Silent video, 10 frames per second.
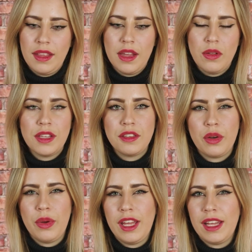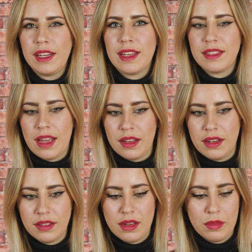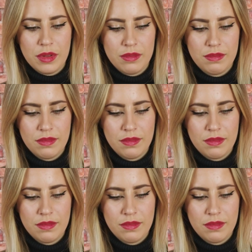And now let's create a second example.